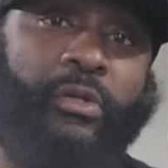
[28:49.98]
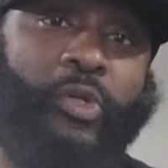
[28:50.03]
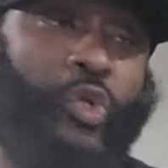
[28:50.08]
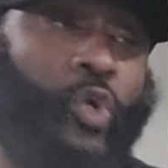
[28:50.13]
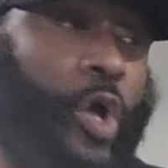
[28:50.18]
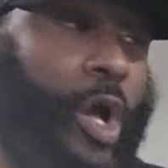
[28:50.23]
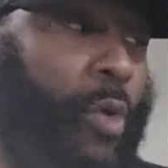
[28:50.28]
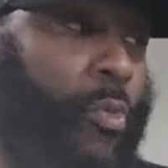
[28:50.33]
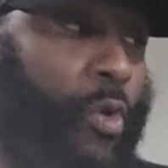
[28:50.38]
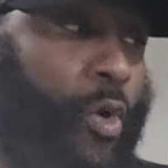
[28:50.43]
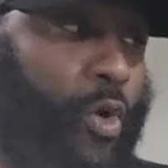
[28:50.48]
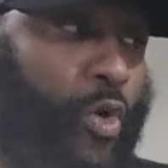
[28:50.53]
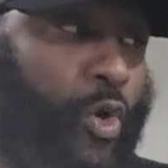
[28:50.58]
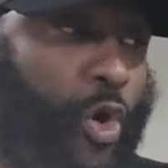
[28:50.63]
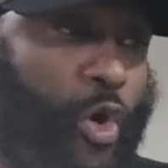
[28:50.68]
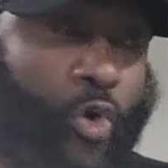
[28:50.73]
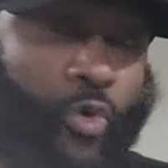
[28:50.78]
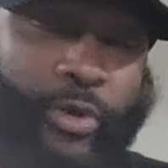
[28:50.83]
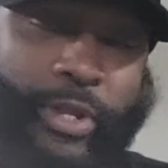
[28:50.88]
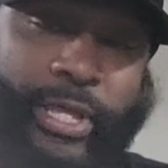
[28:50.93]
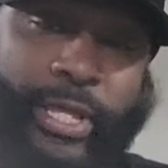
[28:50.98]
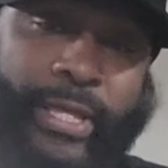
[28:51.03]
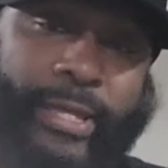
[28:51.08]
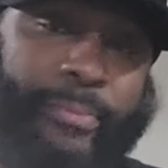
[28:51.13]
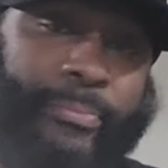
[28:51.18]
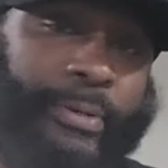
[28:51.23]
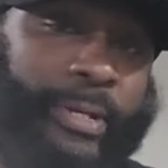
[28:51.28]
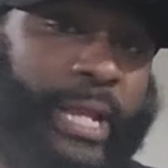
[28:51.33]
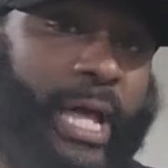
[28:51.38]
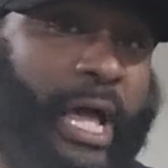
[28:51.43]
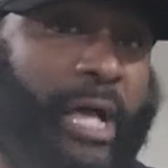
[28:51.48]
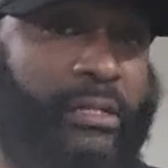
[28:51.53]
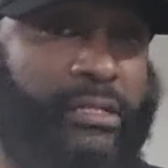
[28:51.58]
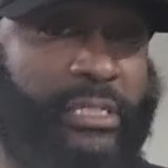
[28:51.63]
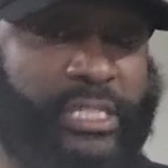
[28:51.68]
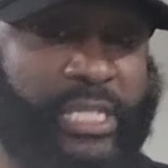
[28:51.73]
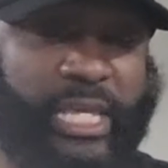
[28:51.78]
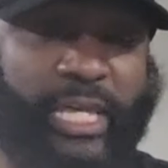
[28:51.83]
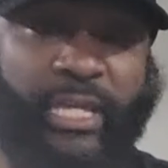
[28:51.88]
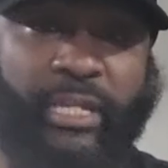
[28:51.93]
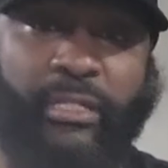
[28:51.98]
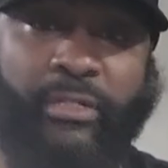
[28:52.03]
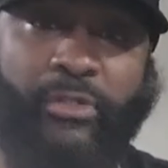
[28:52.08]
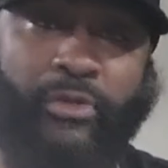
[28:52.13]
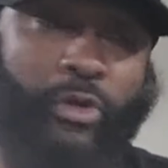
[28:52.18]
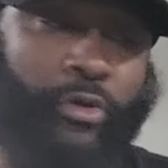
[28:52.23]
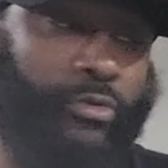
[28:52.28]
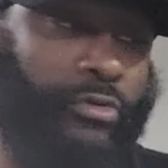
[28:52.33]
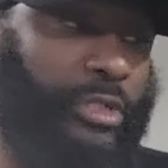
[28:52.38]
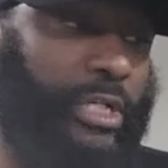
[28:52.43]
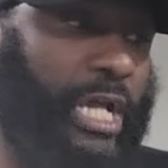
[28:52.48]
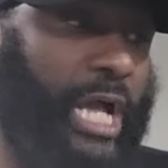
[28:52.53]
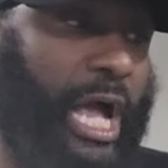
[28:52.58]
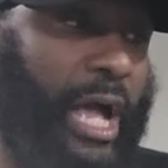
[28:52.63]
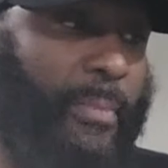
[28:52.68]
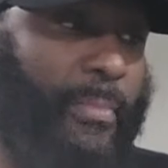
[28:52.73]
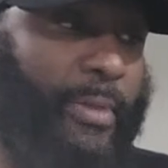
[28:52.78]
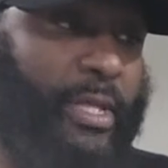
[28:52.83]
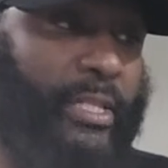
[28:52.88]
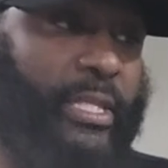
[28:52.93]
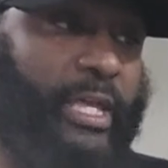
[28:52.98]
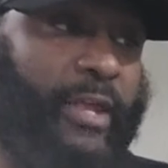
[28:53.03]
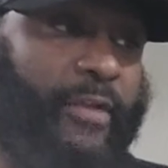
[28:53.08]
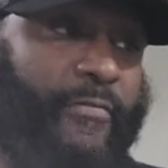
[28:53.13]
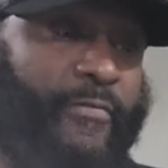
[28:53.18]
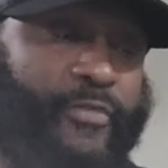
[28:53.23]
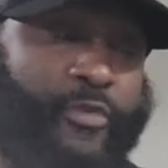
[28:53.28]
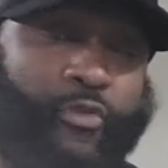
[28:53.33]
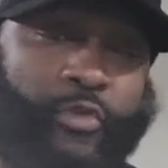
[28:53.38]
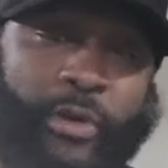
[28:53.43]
I won't go there, but I'll say, comment that a few